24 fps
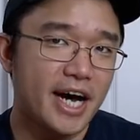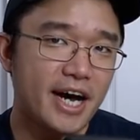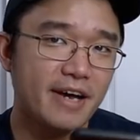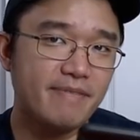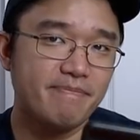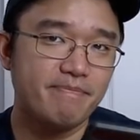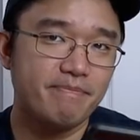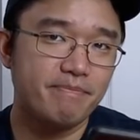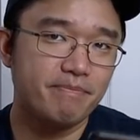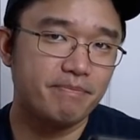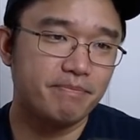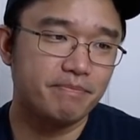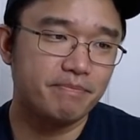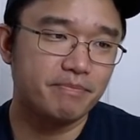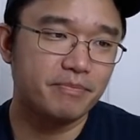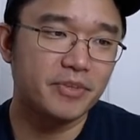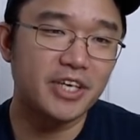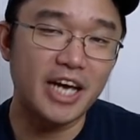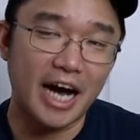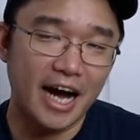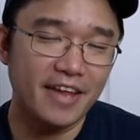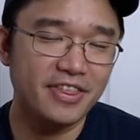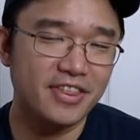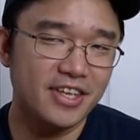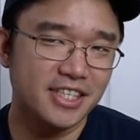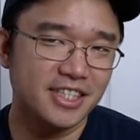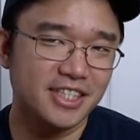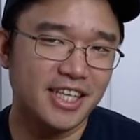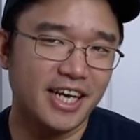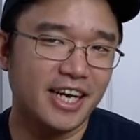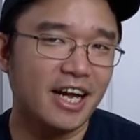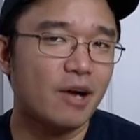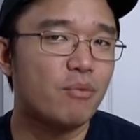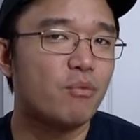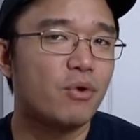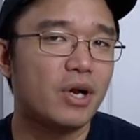I got this
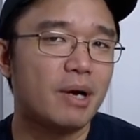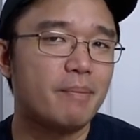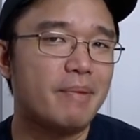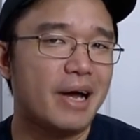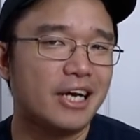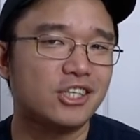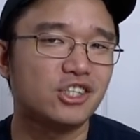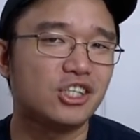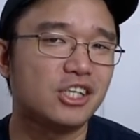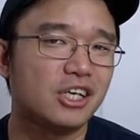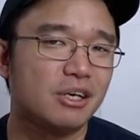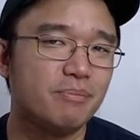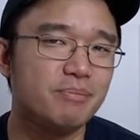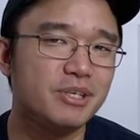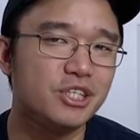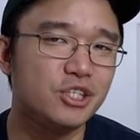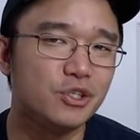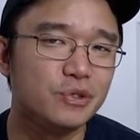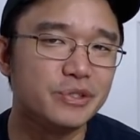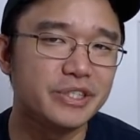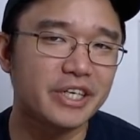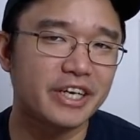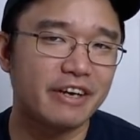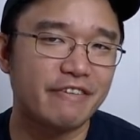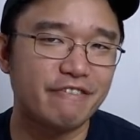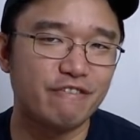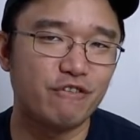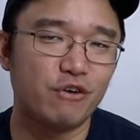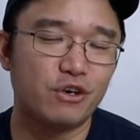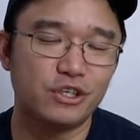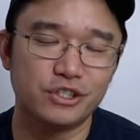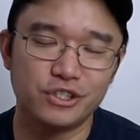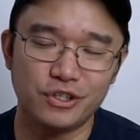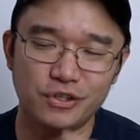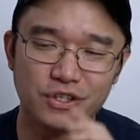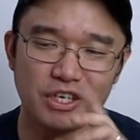thing and what I'm actually gonna be using it
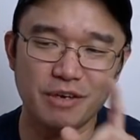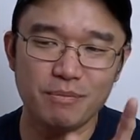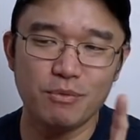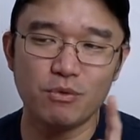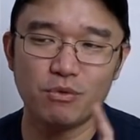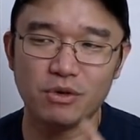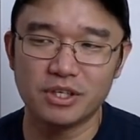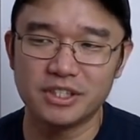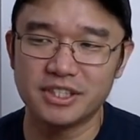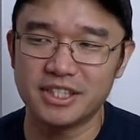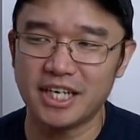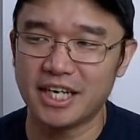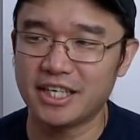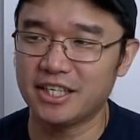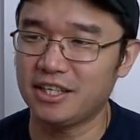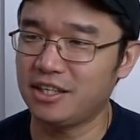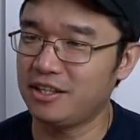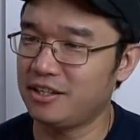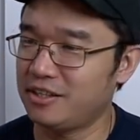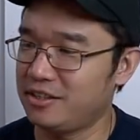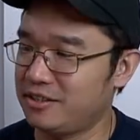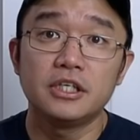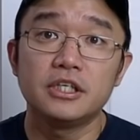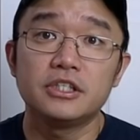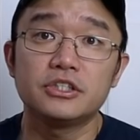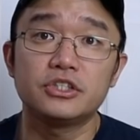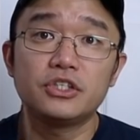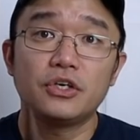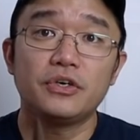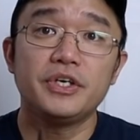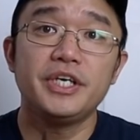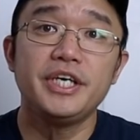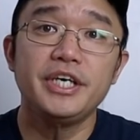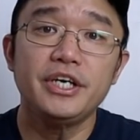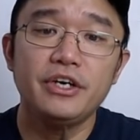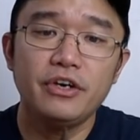for. So give me one second.
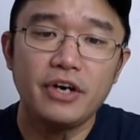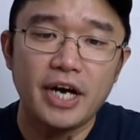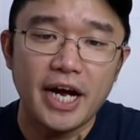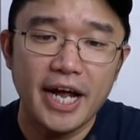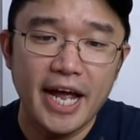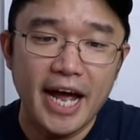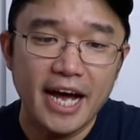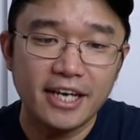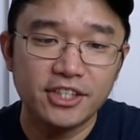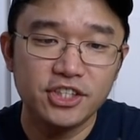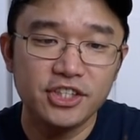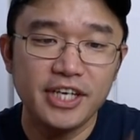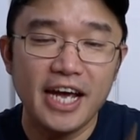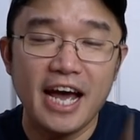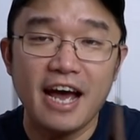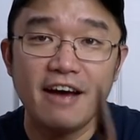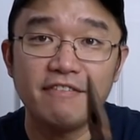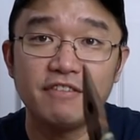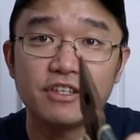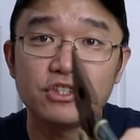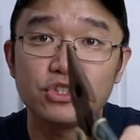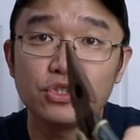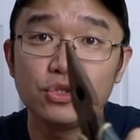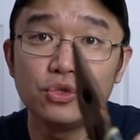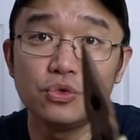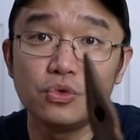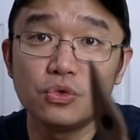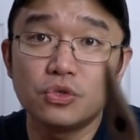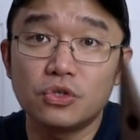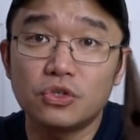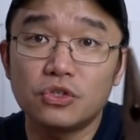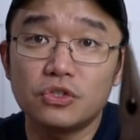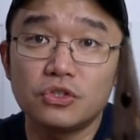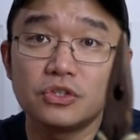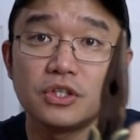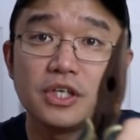So here I actually have a
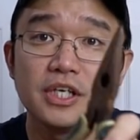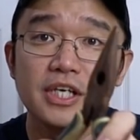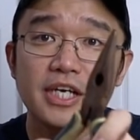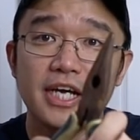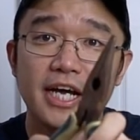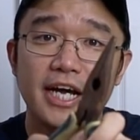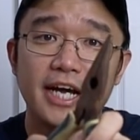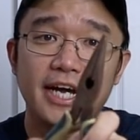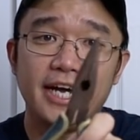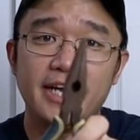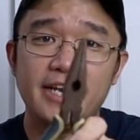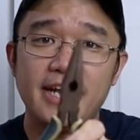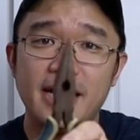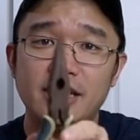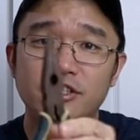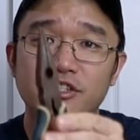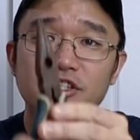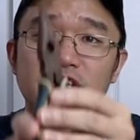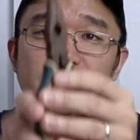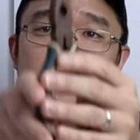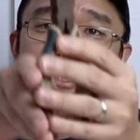tool and as you